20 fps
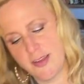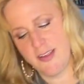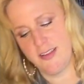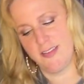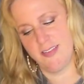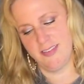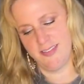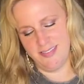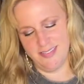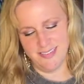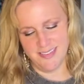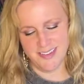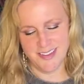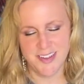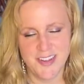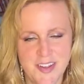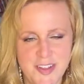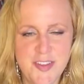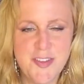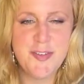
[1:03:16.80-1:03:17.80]
can
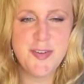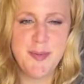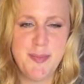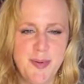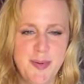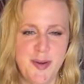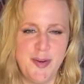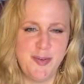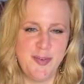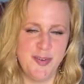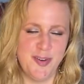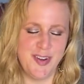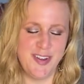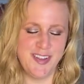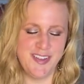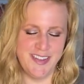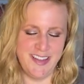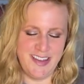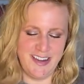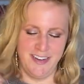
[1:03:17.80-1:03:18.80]
trip over
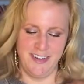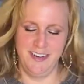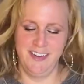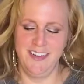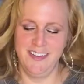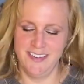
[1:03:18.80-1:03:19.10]
it later.